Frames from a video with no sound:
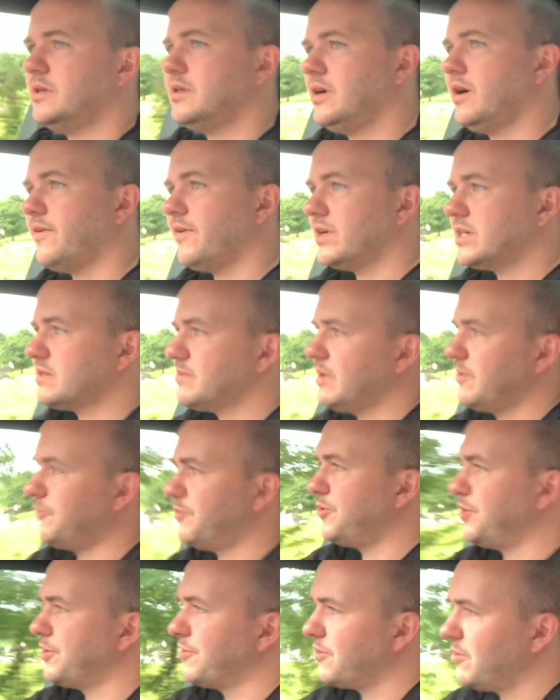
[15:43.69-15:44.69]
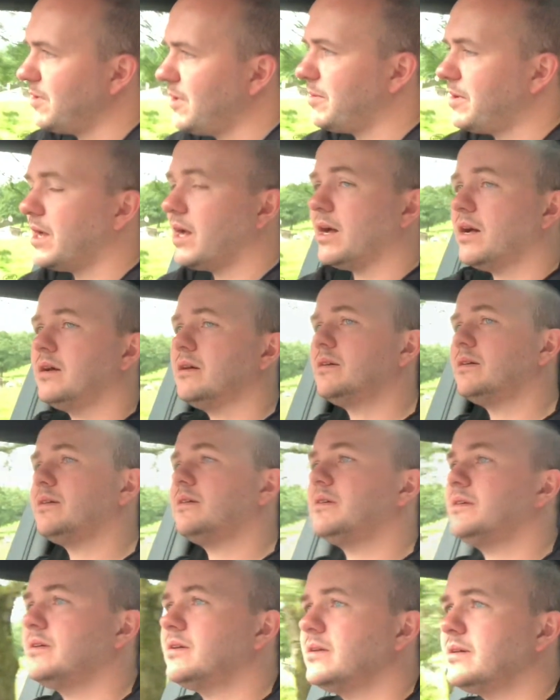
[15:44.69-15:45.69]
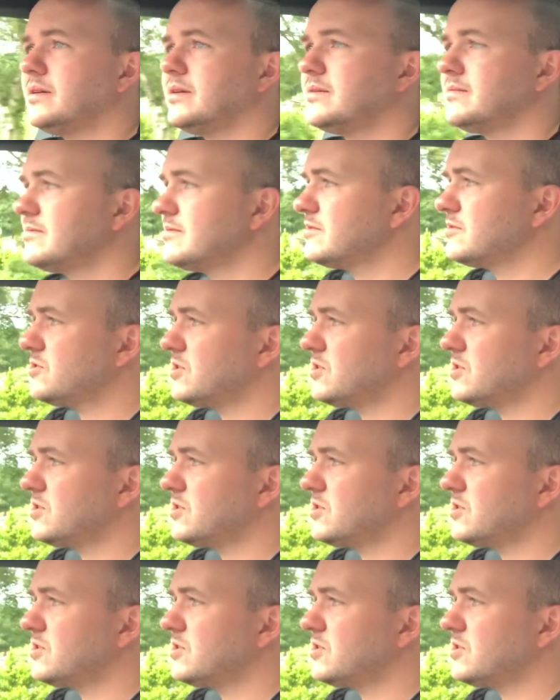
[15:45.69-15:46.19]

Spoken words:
Alright, it's a bit rural over here. I'm